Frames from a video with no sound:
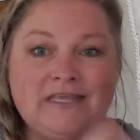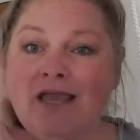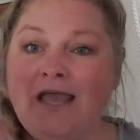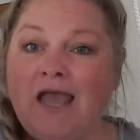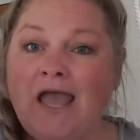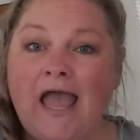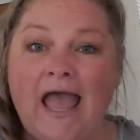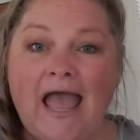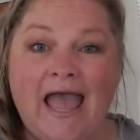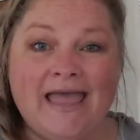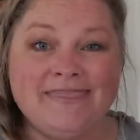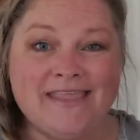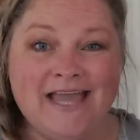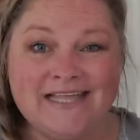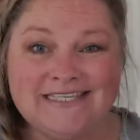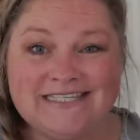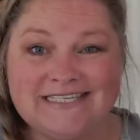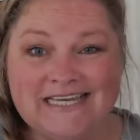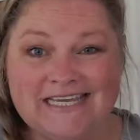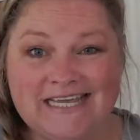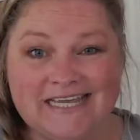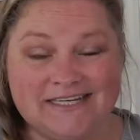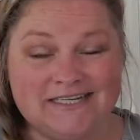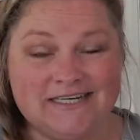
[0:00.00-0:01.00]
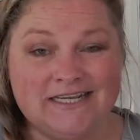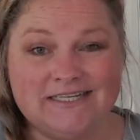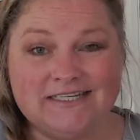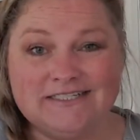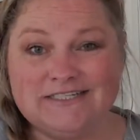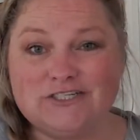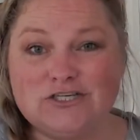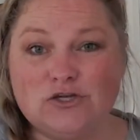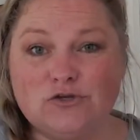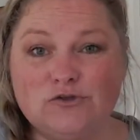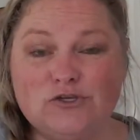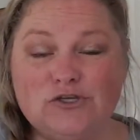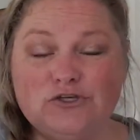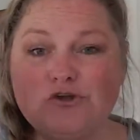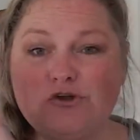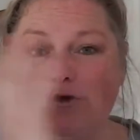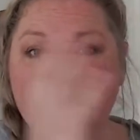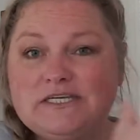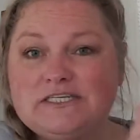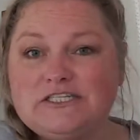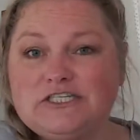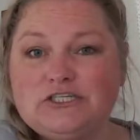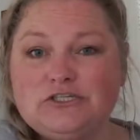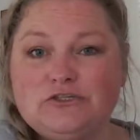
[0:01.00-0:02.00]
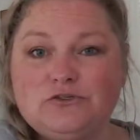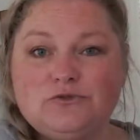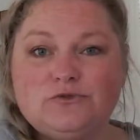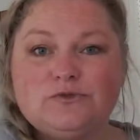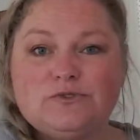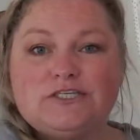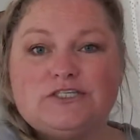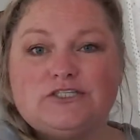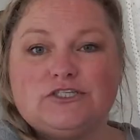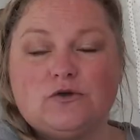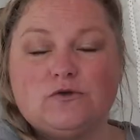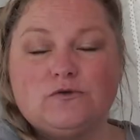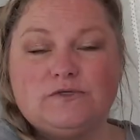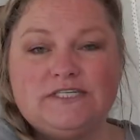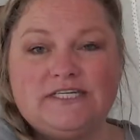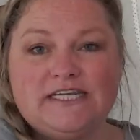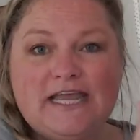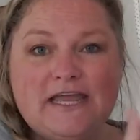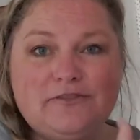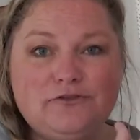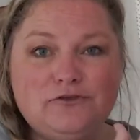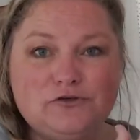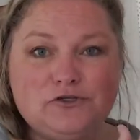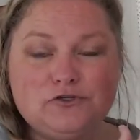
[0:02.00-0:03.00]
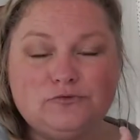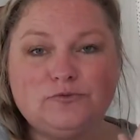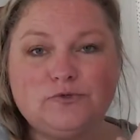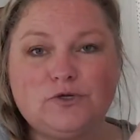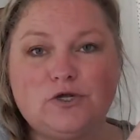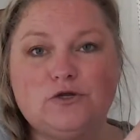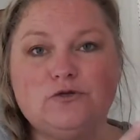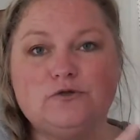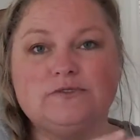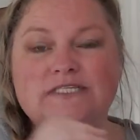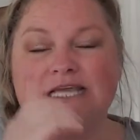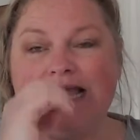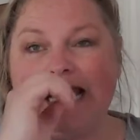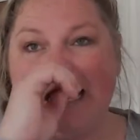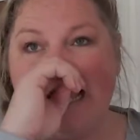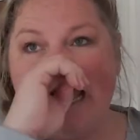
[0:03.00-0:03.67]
And that's it. So you're going to sew together your rows.